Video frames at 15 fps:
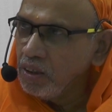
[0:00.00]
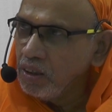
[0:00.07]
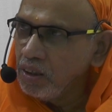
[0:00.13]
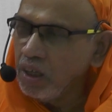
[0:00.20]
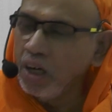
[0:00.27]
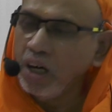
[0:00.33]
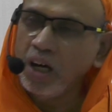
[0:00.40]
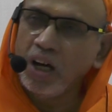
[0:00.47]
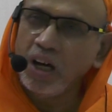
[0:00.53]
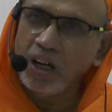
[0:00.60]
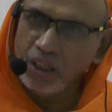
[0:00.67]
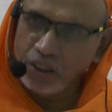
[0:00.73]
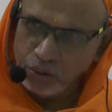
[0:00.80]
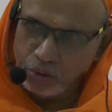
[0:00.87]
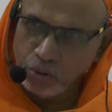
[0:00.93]

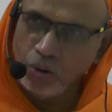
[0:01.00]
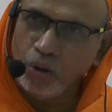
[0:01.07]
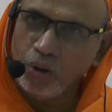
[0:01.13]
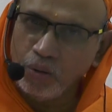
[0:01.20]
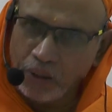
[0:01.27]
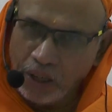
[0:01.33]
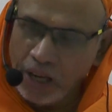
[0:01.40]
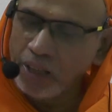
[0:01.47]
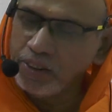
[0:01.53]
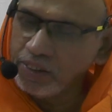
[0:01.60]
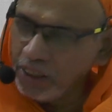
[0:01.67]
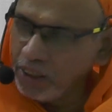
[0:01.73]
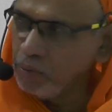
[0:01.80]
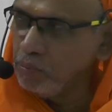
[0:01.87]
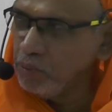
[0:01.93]
So I
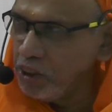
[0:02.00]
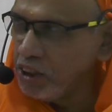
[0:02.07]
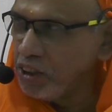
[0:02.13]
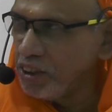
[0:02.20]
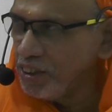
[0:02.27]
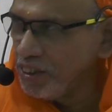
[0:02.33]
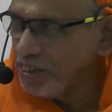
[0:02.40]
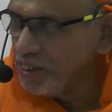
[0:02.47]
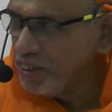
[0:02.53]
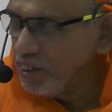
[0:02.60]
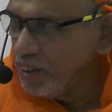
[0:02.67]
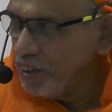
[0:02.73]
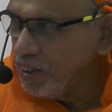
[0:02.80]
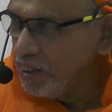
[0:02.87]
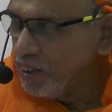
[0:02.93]
said meat.
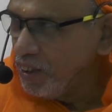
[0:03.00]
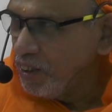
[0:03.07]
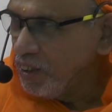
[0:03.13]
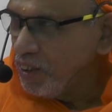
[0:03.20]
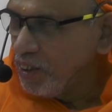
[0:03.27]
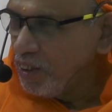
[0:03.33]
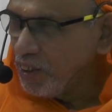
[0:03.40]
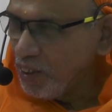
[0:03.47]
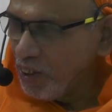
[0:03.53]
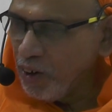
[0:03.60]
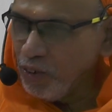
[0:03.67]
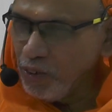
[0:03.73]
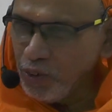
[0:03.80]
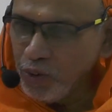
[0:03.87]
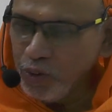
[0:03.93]

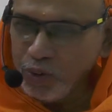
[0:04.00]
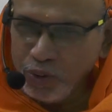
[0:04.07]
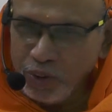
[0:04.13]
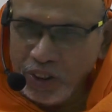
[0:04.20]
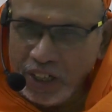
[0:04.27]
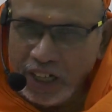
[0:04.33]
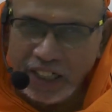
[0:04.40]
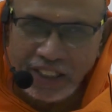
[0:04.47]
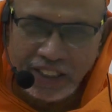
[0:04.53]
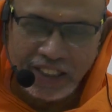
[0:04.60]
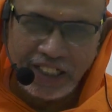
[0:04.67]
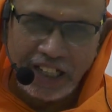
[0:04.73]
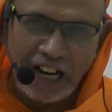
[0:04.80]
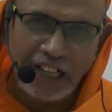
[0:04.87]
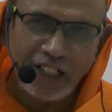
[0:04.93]
Now you let the
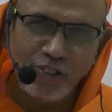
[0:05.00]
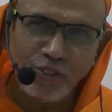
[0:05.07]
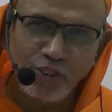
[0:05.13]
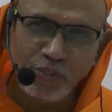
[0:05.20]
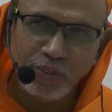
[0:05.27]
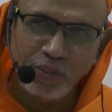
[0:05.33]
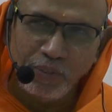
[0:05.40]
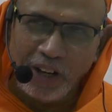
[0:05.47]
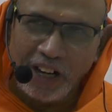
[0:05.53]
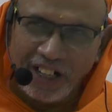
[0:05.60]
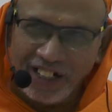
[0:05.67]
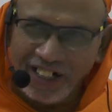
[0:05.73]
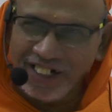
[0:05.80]
cat out of the bag.